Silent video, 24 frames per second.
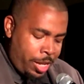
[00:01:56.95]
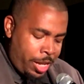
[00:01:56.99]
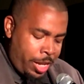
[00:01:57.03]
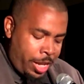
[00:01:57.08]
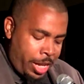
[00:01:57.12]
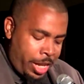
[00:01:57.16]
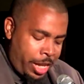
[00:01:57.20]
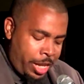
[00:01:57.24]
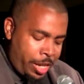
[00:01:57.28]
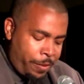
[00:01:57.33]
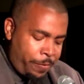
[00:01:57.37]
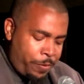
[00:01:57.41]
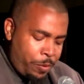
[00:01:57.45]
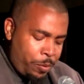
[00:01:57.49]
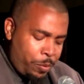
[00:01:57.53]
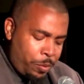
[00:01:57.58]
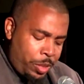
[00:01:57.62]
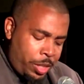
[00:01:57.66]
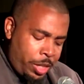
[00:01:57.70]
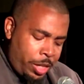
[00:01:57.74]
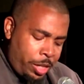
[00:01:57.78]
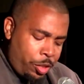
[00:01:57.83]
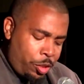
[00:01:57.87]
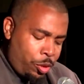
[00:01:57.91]
And if you
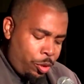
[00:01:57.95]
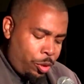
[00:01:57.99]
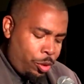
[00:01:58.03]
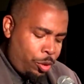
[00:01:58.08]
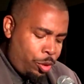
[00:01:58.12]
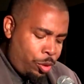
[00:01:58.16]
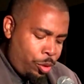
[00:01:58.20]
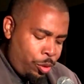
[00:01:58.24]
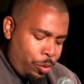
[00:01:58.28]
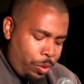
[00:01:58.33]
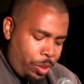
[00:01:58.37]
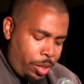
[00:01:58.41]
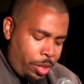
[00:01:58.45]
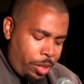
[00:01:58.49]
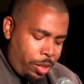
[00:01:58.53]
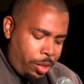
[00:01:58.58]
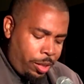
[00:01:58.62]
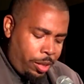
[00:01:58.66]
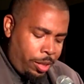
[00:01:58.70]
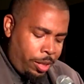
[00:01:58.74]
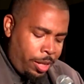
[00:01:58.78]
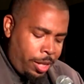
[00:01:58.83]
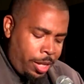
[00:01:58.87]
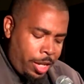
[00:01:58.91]
did your duty,
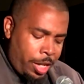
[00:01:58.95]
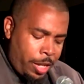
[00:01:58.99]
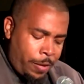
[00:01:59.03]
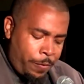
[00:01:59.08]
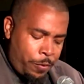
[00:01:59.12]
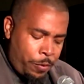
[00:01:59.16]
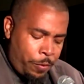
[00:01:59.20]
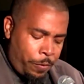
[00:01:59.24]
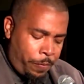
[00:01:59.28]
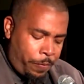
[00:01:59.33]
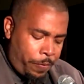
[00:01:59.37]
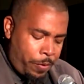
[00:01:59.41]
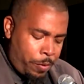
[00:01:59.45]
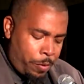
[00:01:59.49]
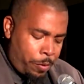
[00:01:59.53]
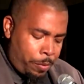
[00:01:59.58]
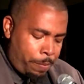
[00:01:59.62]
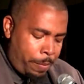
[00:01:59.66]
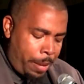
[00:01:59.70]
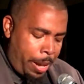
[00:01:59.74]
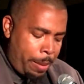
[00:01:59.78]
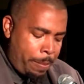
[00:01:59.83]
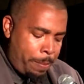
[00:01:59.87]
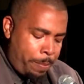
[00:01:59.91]
if you filled
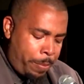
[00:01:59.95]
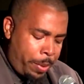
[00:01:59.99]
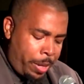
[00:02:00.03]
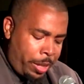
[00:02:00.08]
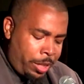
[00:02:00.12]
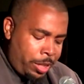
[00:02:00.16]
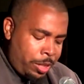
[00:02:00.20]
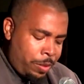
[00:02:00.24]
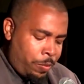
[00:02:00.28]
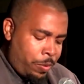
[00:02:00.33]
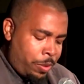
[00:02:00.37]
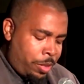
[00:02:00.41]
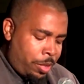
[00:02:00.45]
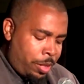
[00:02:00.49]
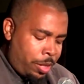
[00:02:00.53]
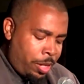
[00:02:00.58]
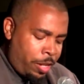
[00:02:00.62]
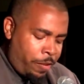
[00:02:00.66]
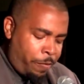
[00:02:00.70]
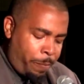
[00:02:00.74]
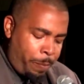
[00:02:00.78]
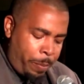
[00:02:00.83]
my belly with enough